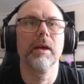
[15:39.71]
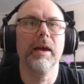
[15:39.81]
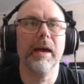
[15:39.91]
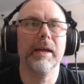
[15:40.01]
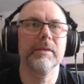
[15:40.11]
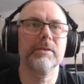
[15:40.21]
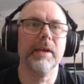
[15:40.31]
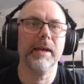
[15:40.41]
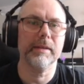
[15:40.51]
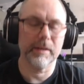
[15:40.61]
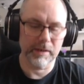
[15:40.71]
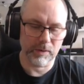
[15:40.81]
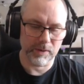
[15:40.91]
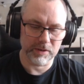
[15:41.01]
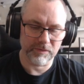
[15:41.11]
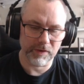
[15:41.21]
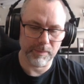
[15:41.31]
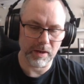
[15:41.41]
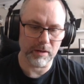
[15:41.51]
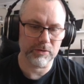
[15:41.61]
and ten liquids for the
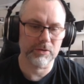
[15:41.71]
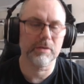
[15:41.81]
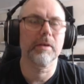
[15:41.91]
pass.